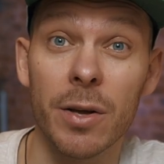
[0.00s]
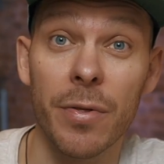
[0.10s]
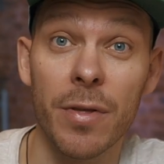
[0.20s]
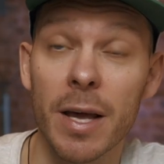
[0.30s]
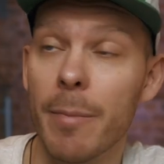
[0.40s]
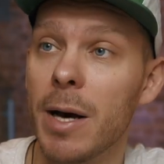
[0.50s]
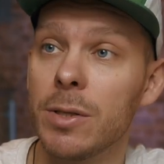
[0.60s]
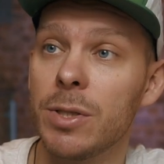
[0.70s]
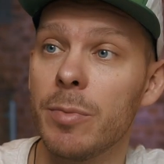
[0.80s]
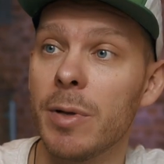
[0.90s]
good thing
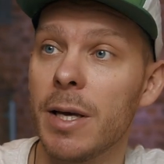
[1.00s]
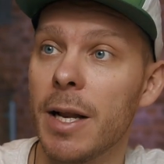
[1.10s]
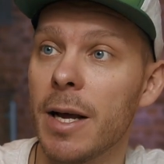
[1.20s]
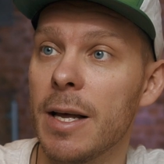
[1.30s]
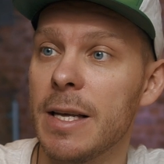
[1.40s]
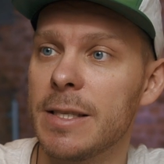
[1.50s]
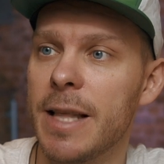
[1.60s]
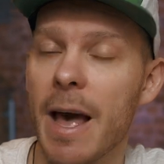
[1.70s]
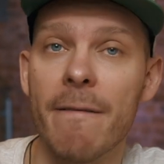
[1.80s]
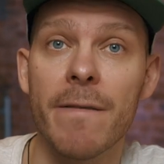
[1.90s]
about Tubolito is
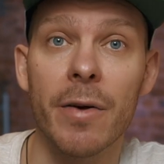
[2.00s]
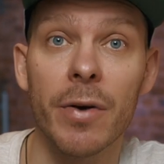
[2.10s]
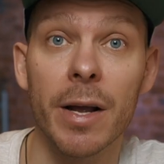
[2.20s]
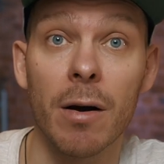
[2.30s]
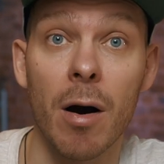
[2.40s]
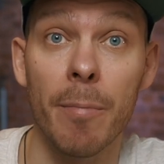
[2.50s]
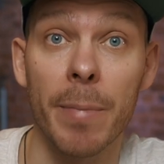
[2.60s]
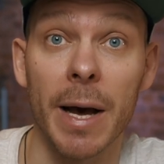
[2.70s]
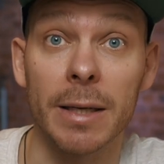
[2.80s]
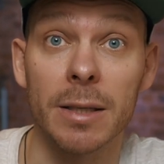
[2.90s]
they are very
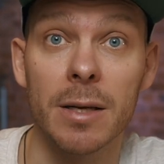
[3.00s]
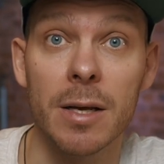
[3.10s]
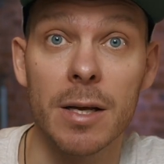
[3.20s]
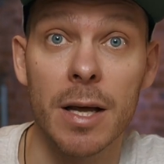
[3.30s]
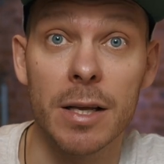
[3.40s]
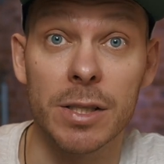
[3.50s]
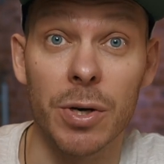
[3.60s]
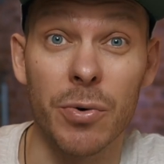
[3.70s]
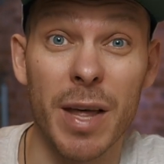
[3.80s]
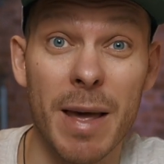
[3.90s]
compact,
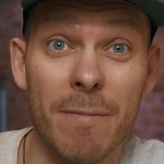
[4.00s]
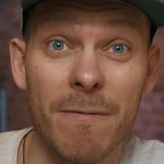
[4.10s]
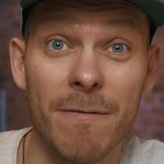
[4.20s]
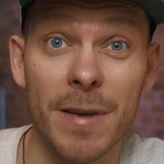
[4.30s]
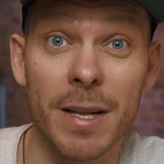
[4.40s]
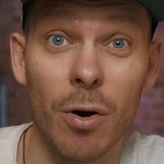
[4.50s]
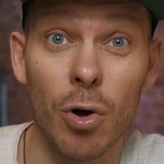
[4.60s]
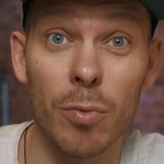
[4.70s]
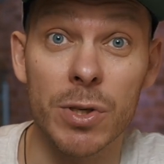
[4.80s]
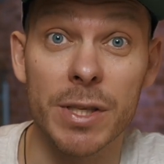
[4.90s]
so they fit
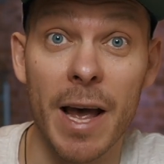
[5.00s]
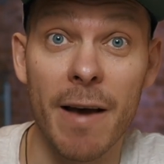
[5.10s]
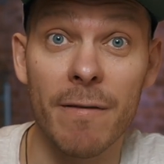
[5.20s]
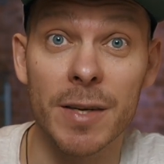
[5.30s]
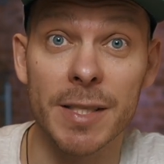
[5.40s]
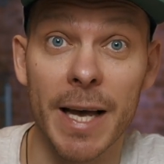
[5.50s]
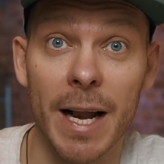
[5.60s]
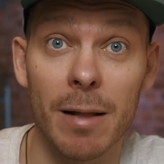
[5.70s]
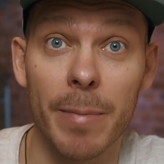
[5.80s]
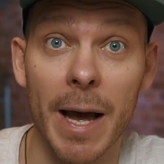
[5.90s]
almost every
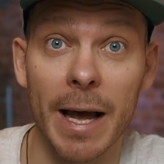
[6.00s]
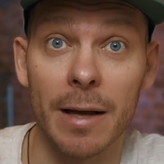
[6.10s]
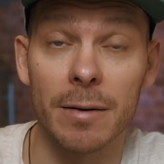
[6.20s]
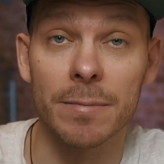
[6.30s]
saddle bag.